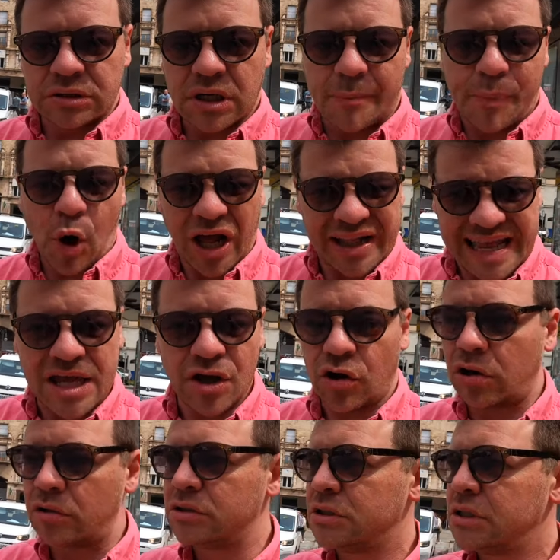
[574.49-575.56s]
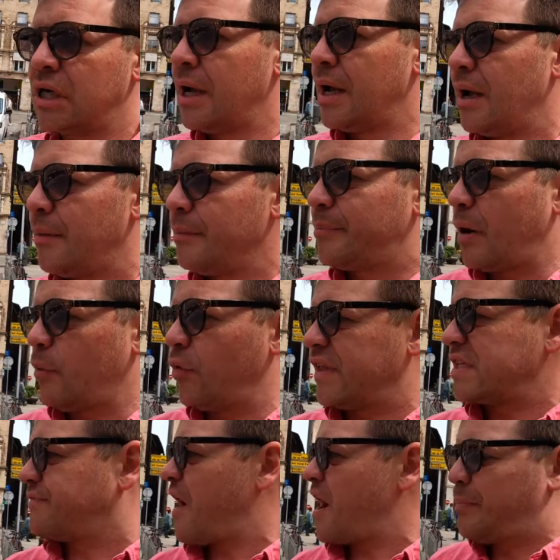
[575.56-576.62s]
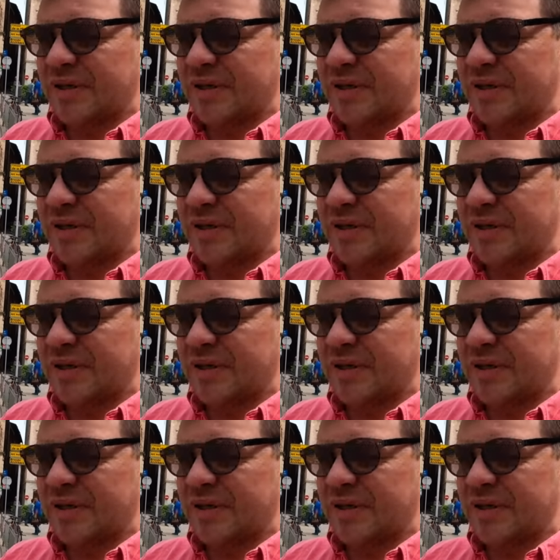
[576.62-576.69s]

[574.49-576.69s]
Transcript: a bocadillo, but with this very